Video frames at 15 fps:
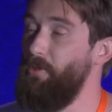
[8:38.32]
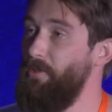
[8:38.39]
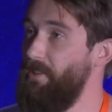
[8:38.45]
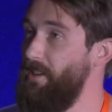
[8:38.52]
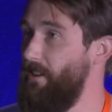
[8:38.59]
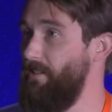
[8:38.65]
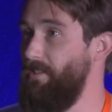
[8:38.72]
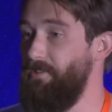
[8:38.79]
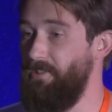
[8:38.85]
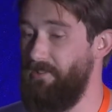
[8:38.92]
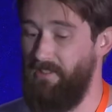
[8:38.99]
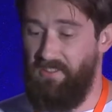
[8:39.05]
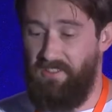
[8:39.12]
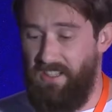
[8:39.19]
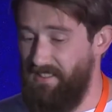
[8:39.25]
who the current user
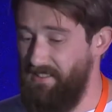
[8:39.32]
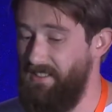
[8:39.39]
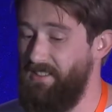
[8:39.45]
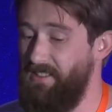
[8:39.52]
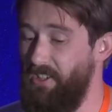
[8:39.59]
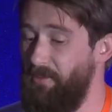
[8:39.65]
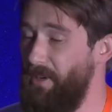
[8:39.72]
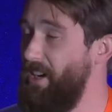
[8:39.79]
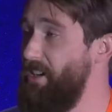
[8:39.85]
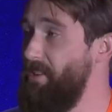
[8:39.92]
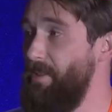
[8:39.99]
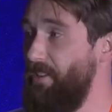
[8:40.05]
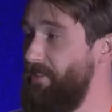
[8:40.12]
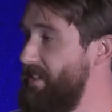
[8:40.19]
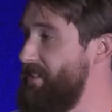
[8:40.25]
is. It doesn't need to know about
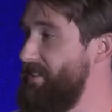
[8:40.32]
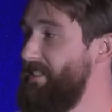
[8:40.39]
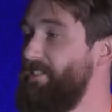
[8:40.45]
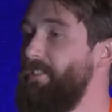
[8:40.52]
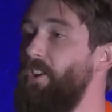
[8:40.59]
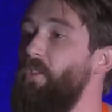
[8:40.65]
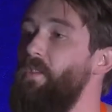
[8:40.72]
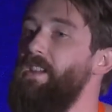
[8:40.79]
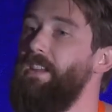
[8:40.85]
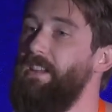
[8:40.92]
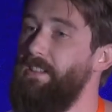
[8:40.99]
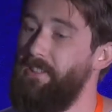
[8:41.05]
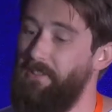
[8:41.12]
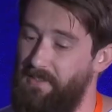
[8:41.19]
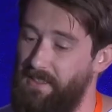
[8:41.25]
email. It doesn't need to know
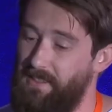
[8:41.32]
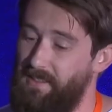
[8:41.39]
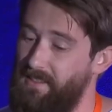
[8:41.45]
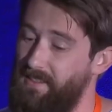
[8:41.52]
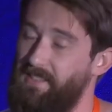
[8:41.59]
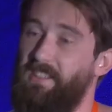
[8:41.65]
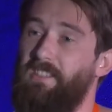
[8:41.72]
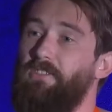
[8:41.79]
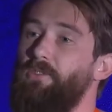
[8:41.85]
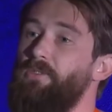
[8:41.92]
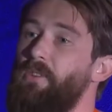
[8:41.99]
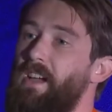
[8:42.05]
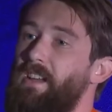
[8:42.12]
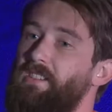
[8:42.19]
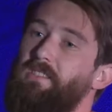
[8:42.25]
any of these things. These are
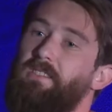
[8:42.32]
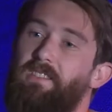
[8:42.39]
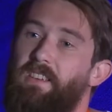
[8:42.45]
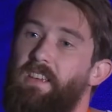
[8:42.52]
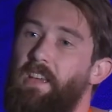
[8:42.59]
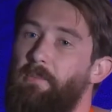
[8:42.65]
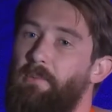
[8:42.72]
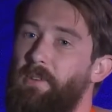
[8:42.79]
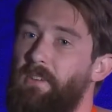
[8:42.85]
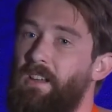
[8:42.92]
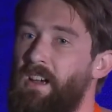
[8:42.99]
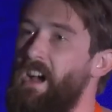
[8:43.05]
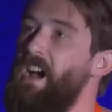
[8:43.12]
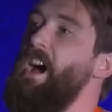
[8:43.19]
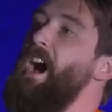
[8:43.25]
all actions that happen
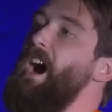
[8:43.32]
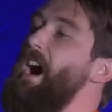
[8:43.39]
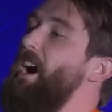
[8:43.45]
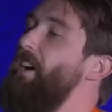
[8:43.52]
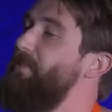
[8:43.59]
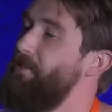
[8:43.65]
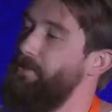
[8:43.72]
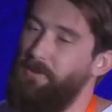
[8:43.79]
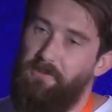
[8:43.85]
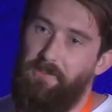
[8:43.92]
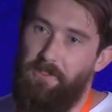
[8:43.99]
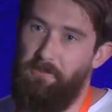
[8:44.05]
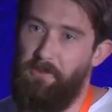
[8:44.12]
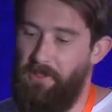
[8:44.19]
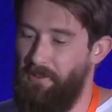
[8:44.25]
after we've
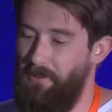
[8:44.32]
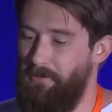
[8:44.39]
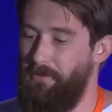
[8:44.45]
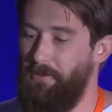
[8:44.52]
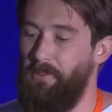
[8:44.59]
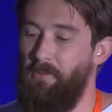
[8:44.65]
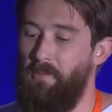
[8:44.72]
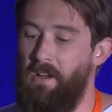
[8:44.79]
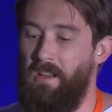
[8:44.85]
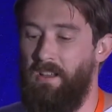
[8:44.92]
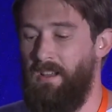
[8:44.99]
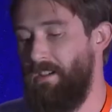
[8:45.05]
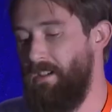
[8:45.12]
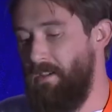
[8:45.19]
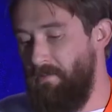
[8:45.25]
submitted the form.
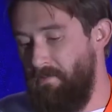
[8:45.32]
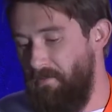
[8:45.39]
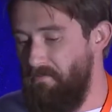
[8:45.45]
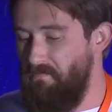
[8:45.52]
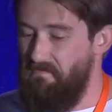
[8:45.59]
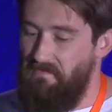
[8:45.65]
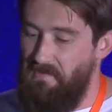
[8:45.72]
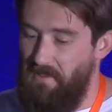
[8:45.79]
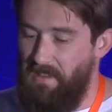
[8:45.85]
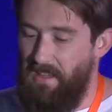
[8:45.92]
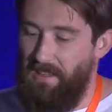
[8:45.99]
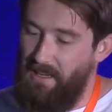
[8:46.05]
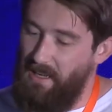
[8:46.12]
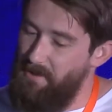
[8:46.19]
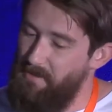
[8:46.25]
Yeah,
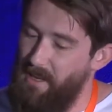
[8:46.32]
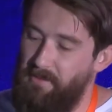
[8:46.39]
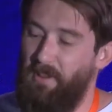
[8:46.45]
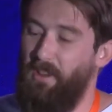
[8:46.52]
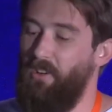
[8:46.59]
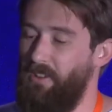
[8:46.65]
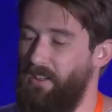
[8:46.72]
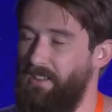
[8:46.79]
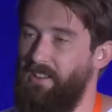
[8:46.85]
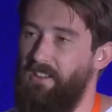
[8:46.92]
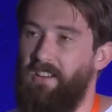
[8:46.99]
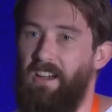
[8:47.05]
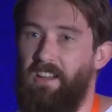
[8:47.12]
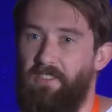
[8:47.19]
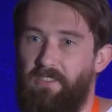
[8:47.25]
okay, maybe logging, you
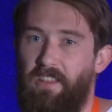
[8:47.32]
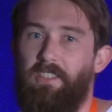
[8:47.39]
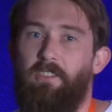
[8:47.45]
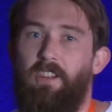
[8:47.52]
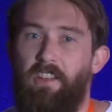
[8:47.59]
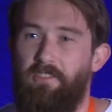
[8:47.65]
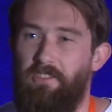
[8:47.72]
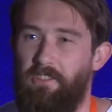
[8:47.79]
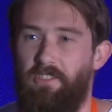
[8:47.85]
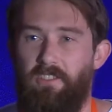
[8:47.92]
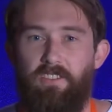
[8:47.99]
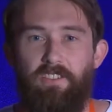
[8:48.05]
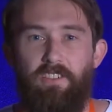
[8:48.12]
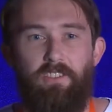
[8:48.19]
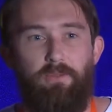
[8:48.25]
can argue that's kind of
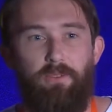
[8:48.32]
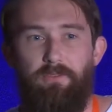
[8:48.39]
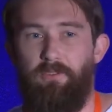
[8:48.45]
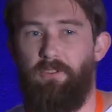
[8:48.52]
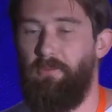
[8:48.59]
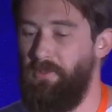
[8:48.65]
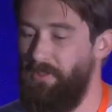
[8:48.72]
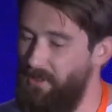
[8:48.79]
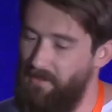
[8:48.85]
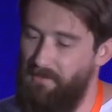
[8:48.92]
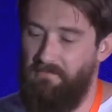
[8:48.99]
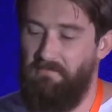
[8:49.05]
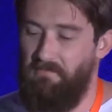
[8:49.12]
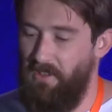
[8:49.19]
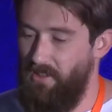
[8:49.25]
intrinsic to a form. You
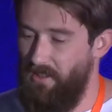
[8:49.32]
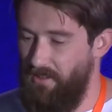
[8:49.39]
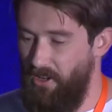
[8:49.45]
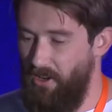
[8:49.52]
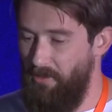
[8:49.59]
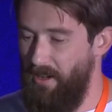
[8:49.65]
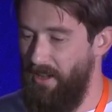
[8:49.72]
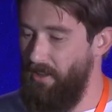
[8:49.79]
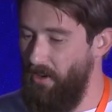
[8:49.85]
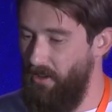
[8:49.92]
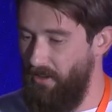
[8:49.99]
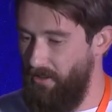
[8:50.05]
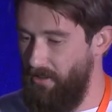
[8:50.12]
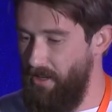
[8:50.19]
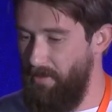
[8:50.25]
can know about the
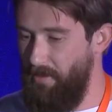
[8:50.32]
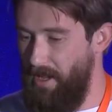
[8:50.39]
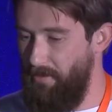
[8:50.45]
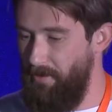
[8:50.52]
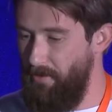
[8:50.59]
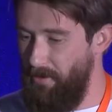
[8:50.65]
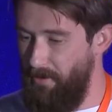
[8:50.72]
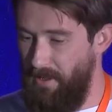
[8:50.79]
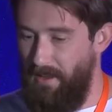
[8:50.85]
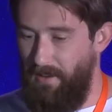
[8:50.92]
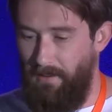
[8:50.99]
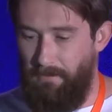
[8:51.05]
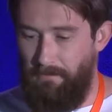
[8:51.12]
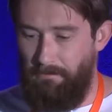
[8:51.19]
logger. I'm happy with that.